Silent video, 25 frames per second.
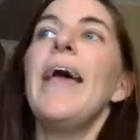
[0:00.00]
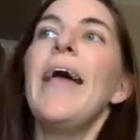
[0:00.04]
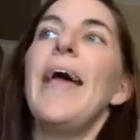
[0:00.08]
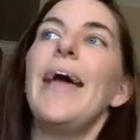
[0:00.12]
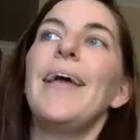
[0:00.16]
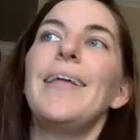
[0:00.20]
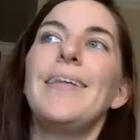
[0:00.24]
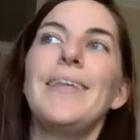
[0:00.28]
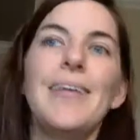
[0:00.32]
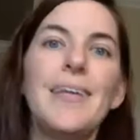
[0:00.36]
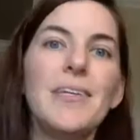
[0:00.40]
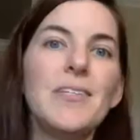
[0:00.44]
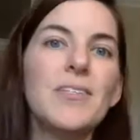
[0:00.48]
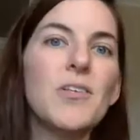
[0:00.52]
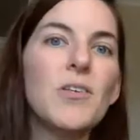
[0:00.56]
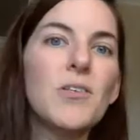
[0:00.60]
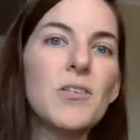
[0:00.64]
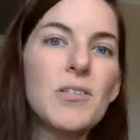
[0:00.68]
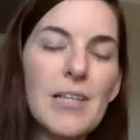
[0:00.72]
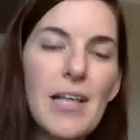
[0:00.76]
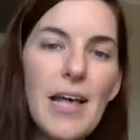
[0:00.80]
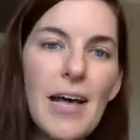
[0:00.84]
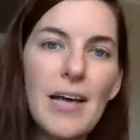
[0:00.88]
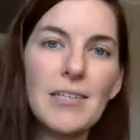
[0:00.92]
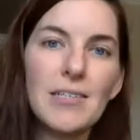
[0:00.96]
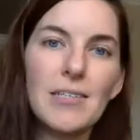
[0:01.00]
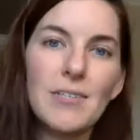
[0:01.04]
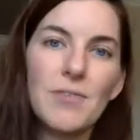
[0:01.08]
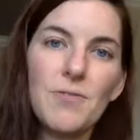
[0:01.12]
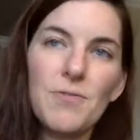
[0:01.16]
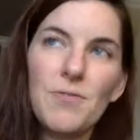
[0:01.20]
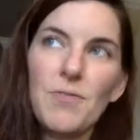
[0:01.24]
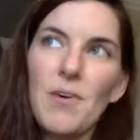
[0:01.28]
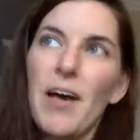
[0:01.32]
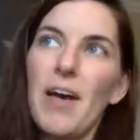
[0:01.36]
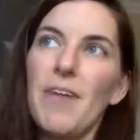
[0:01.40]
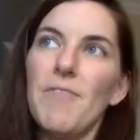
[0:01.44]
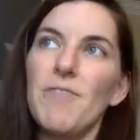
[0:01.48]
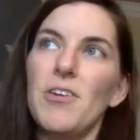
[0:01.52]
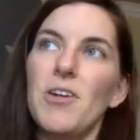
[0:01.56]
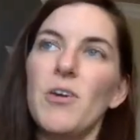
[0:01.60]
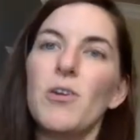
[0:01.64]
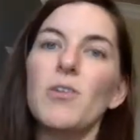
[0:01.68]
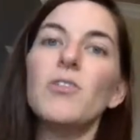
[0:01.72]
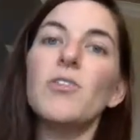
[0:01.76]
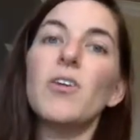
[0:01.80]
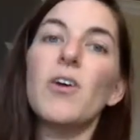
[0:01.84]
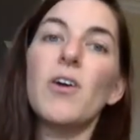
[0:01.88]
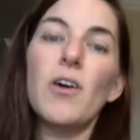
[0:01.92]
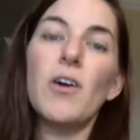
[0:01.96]
And yes, those last 5
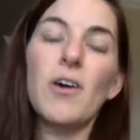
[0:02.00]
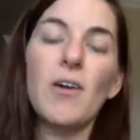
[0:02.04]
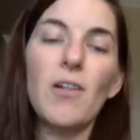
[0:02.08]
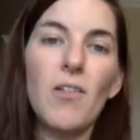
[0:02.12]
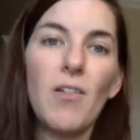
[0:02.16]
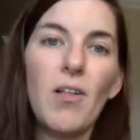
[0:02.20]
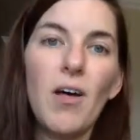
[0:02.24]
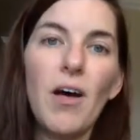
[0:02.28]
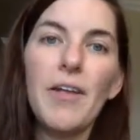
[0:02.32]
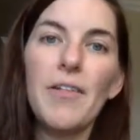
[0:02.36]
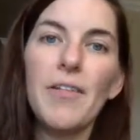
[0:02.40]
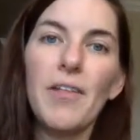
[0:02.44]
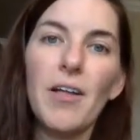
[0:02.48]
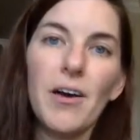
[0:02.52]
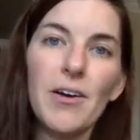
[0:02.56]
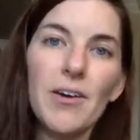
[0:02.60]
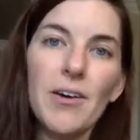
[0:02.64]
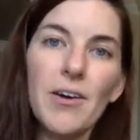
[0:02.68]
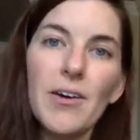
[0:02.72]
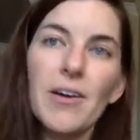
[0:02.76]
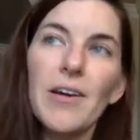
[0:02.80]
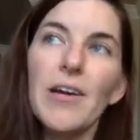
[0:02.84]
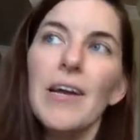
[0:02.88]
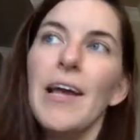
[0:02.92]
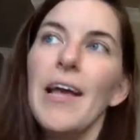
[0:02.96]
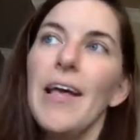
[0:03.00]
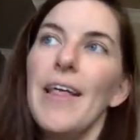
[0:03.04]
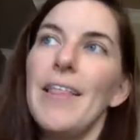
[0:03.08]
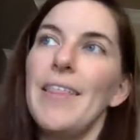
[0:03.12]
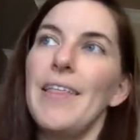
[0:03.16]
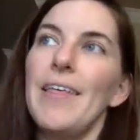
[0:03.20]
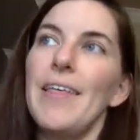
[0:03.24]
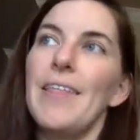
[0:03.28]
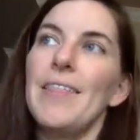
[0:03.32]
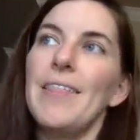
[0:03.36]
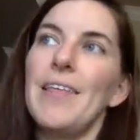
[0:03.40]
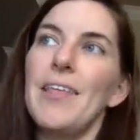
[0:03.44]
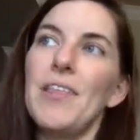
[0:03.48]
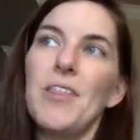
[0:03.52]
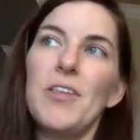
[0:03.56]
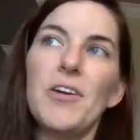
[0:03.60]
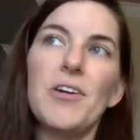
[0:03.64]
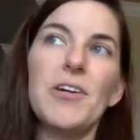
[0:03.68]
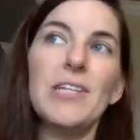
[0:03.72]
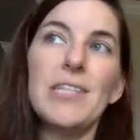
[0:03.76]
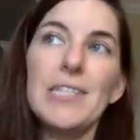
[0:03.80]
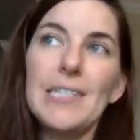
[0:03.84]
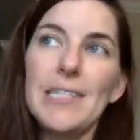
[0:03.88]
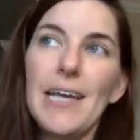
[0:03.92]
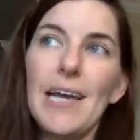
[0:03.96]
notes are a lot longer than the
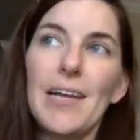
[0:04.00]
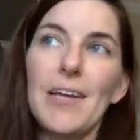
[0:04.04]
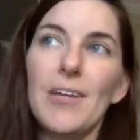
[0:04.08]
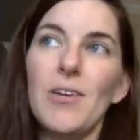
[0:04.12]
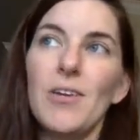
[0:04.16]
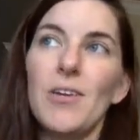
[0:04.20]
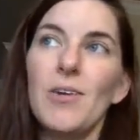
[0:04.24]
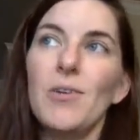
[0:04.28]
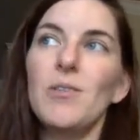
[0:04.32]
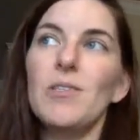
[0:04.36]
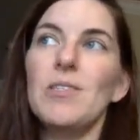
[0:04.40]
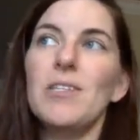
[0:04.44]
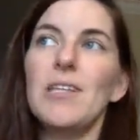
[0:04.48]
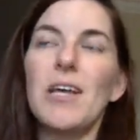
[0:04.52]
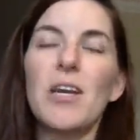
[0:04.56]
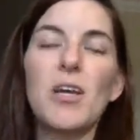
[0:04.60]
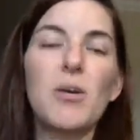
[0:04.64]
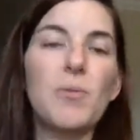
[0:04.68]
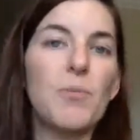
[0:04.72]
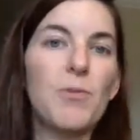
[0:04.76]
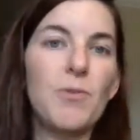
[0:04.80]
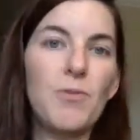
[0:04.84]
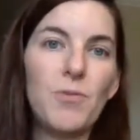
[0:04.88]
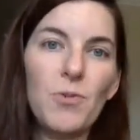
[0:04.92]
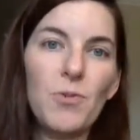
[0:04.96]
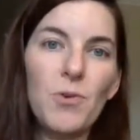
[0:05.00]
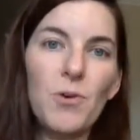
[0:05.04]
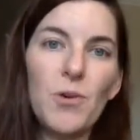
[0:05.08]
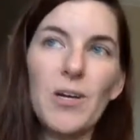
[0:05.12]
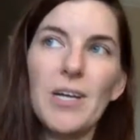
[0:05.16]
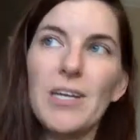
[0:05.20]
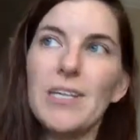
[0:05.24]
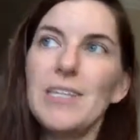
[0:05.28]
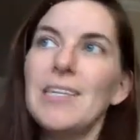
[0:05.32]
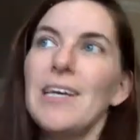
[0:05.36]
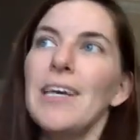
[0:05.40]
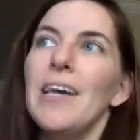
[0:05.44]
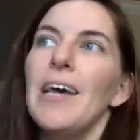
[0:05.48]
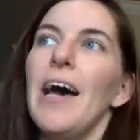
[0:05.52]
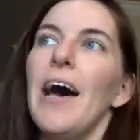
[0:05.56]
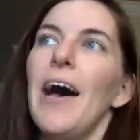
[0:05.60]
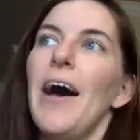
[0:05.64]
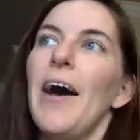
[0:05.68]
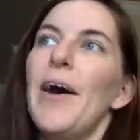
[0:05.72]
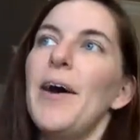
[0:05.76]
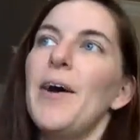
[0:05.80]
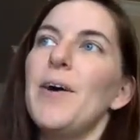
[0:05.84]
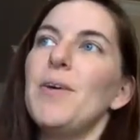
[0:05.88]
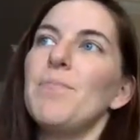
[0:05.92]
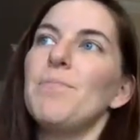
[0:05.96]
30-second notes that are before it.
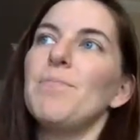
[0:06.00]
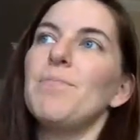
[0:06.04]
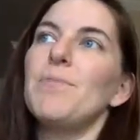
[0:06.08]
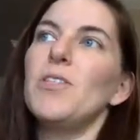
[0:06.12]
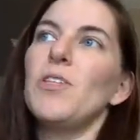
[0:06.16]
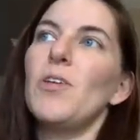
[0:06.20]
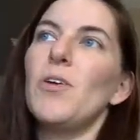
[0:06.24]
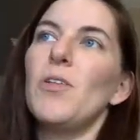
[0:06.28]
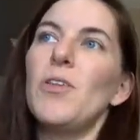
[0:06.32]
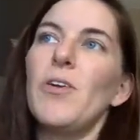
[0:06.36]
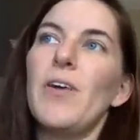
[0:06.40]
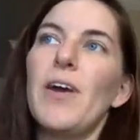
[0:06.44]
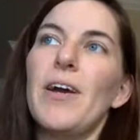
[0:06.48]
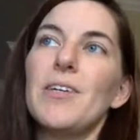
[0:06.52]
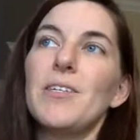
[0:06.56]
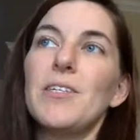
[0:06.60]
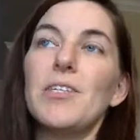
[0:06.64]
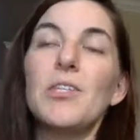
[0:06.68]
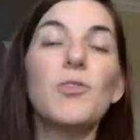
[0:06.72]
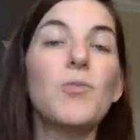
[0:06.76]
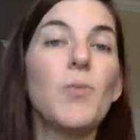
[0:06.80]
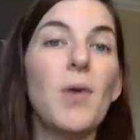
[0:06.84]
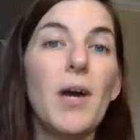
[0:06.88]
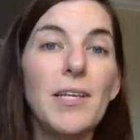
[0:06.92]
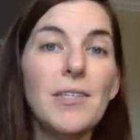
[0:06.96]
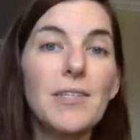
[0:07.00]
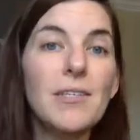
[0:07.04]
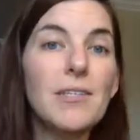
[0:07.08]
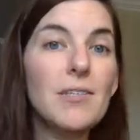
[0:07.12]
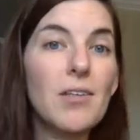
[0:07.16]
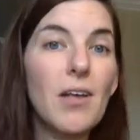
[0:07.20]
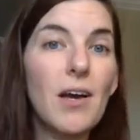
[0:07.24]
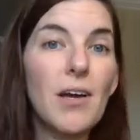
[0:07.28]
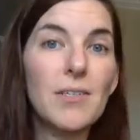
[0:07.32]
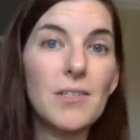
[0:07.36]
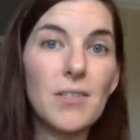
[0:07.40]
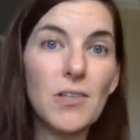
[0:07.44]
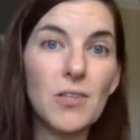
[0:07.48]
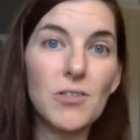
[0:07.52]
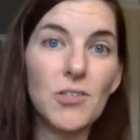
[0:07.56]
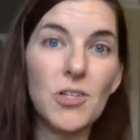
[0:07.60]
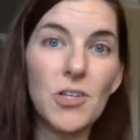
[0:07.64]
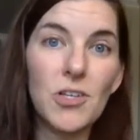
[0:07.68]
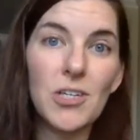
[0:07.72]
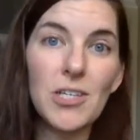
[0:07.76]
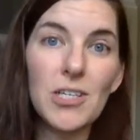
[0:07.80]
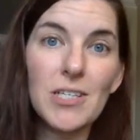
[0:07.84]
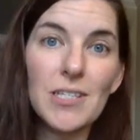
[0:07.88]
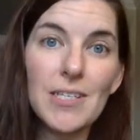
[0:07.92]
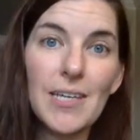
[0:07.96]
So they're actually twice as long as those
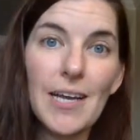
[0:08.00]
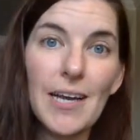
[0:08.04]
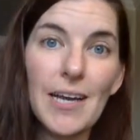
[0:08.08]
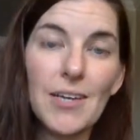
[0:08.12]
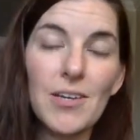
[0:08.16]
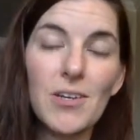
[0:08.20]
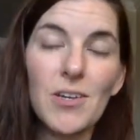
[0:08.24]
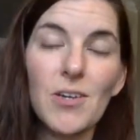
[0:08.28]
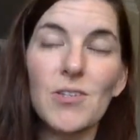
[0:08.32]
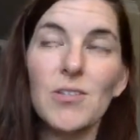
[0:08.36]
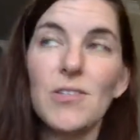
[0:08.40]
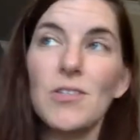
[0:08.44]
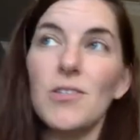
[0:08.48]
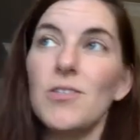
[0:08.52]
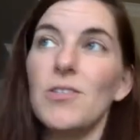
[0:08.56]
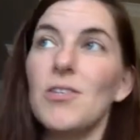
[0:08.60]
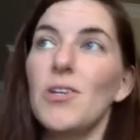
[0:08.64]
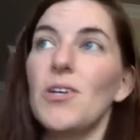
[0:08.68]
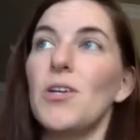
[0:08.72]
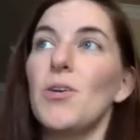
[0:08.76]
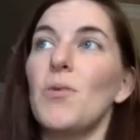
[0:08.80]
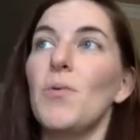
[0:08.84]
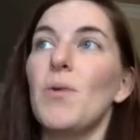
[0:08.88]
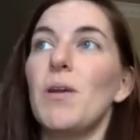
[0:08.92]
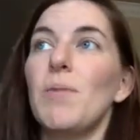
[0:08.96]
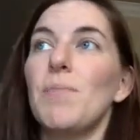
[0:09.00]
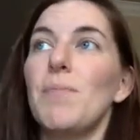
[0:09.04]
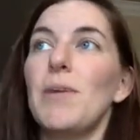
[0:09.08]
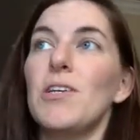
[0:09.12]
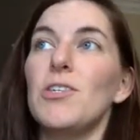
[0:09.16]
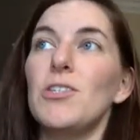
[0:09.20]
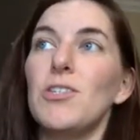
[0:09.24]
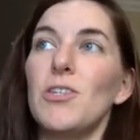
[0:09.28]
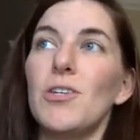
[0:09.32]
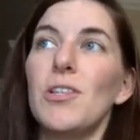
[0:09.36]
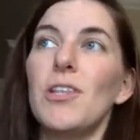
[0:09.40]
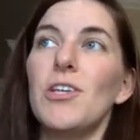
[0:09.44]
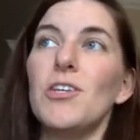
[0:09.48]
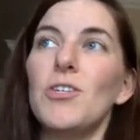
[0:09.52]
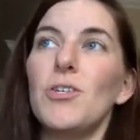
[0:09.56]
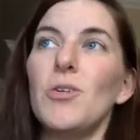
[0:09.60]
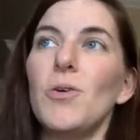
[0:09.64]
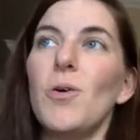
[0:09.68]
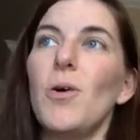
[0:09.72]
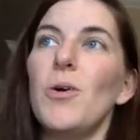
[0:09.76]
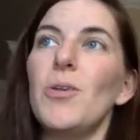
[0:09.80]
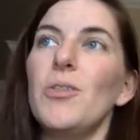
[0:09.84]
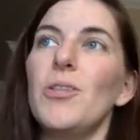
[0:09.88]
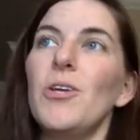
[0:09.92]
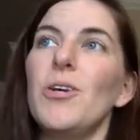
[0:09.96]
30-second notes, and so you want to make sure that you
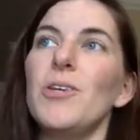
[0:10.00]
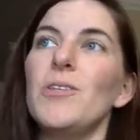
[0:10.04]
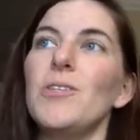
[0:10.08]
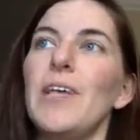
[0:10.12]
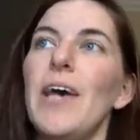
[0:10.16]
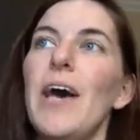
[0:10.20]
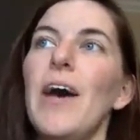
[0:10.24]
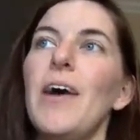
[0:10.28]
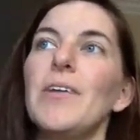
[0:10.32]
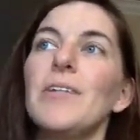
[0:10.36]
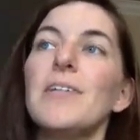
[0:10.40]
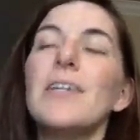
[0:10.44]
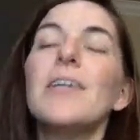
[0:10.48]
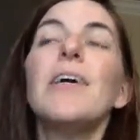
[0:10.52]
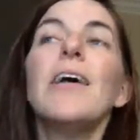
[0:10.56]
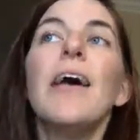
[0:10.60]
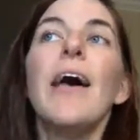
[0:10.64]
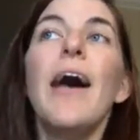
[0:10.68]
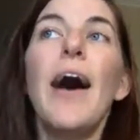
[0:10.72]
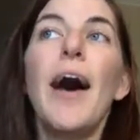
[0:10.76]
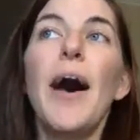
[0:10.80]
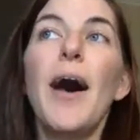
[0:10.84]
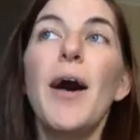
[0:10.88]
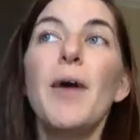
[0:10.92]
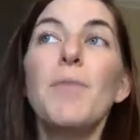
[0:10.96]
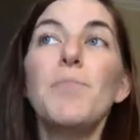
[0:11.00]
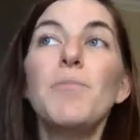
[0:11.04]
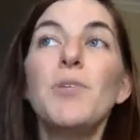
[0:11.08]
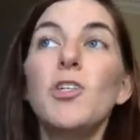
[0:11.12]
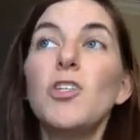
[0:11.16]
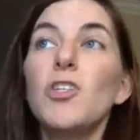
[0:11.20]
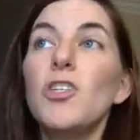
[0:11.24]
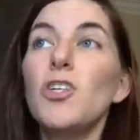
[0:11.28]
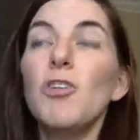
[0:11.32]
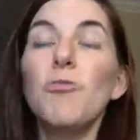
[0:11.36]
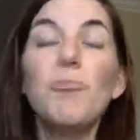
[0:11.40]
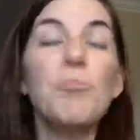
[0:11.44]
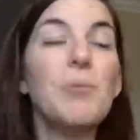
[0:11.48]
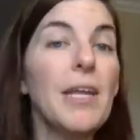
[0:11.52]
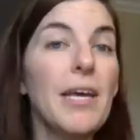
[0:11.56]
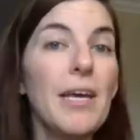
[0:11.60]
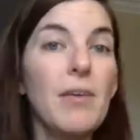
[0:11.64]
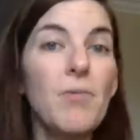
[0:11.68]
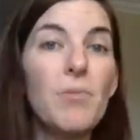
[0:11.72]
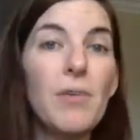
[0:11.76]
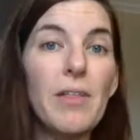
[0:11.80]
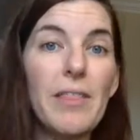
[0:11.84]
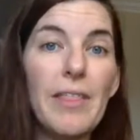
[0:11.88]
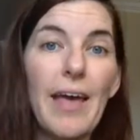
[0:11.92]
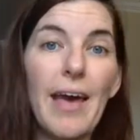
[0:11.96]
hold those out. You should have
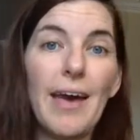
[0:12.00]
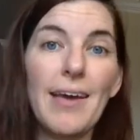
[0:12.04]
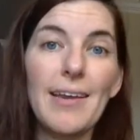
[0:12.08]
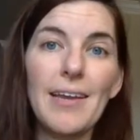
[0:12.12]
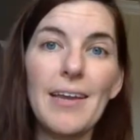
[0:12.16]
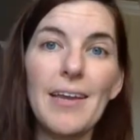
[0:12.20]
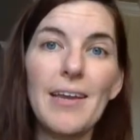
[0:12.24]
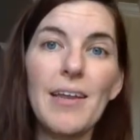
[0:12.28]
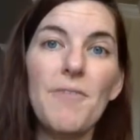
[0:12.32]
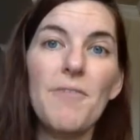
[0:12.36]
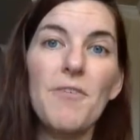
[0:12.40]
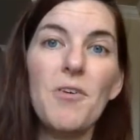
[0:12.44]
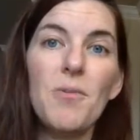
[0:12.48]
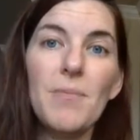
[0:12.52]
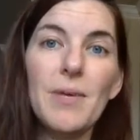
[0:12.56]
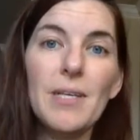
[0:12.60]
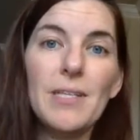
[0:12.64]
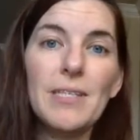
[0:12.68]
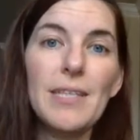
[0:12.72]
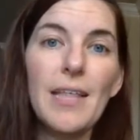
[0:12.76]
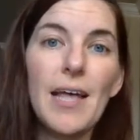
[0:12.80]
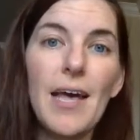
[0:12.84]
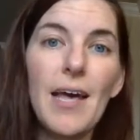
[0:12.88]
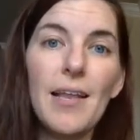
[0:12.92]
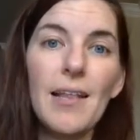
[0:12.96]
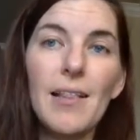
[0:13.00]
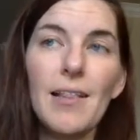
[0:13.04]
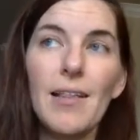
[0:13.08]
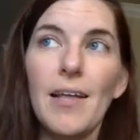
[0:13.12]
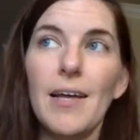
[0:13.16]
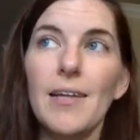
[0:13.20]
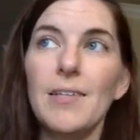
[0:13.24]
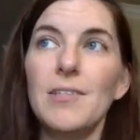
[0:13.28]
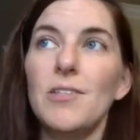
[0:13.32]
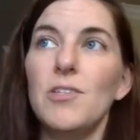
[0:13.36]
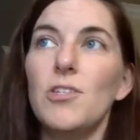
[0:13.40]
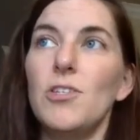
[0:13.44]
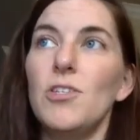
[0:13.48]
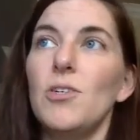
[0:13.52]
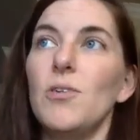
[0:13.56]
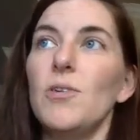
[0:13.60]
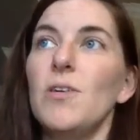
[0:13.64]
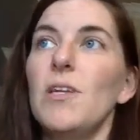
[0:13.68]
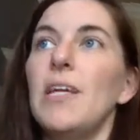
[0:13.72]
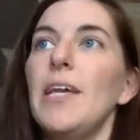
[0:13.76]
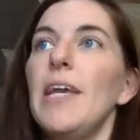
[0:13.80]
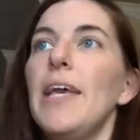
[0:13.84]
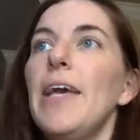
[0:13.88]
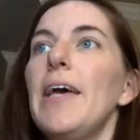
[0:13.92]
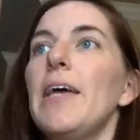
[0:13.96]
played with that, and if you missed that, let's do
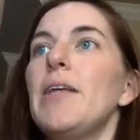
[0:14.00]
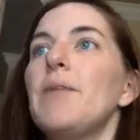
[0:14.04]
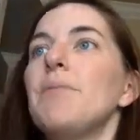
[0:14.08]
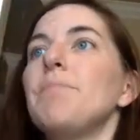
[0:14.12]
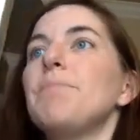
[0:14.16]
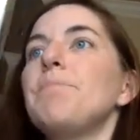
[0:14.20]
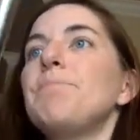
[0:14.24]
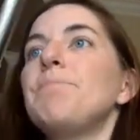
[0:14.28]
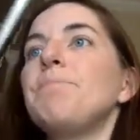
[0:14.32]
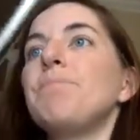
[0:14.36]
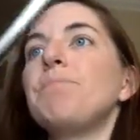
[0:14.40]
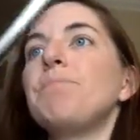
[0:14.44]
it again.